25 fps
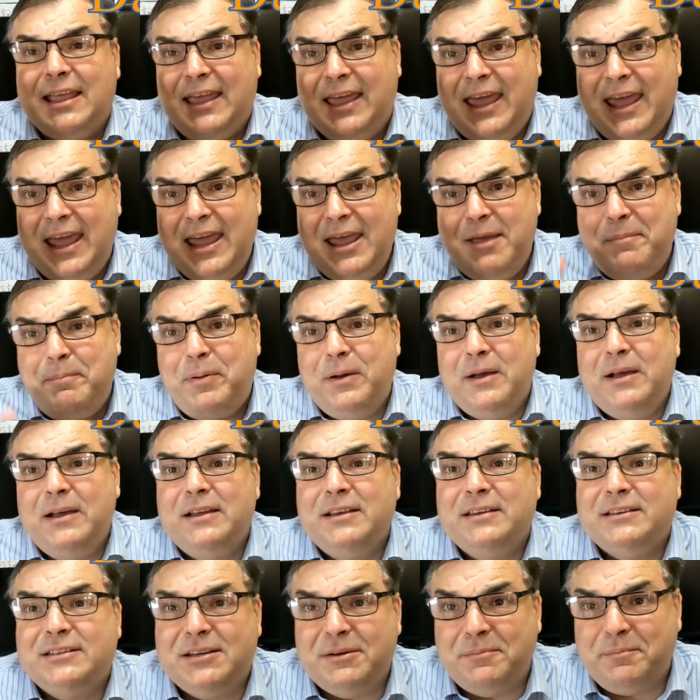keep
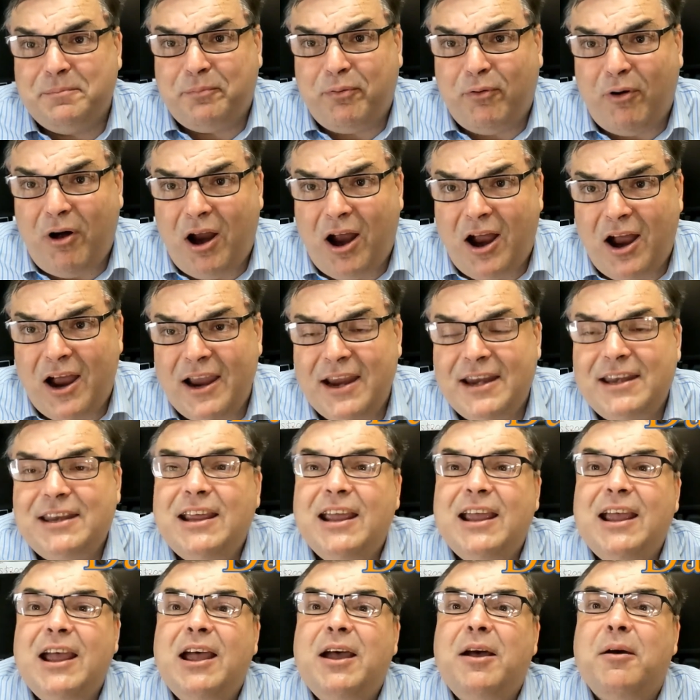some
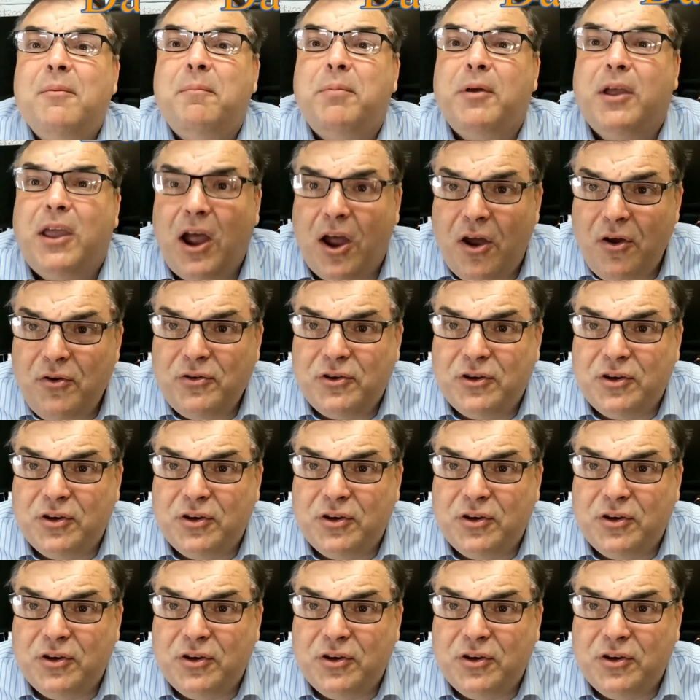pride, go